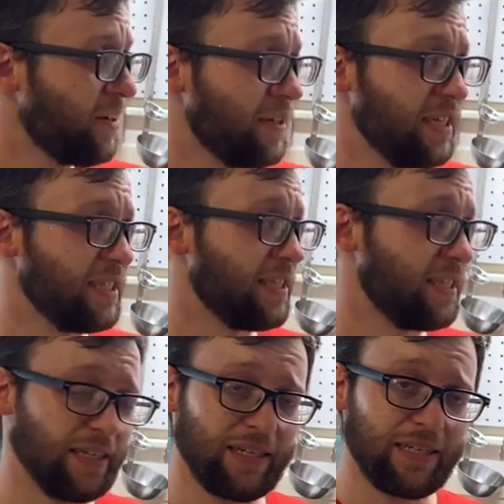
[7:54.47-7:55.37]

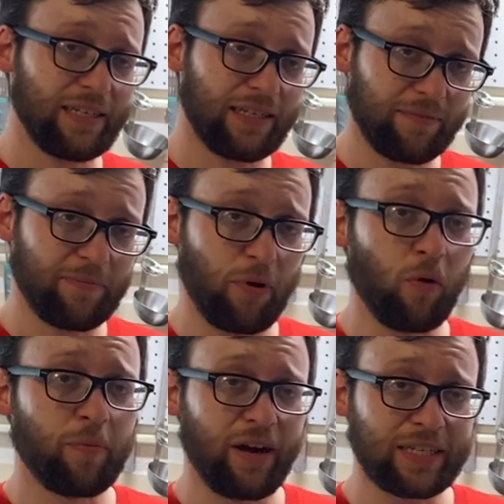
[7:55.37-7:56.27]
this whole
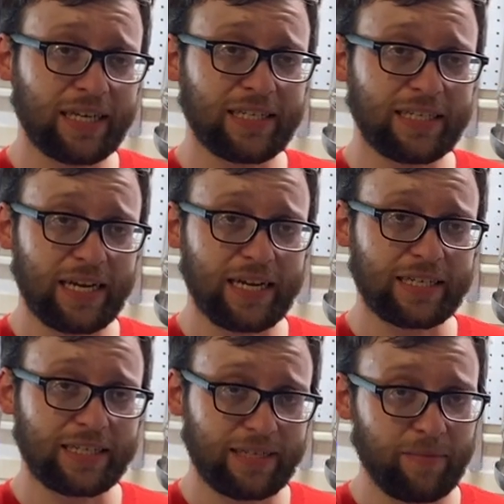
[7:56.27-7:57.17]
process
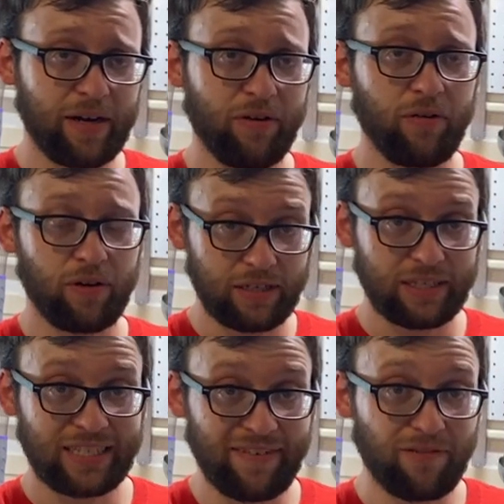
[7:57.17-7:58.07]
takes about
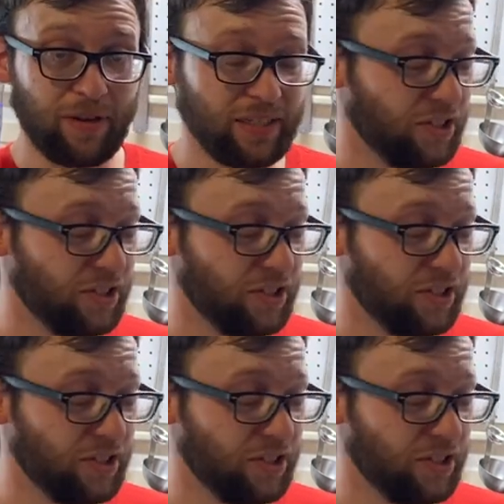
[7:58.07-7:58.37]
seven months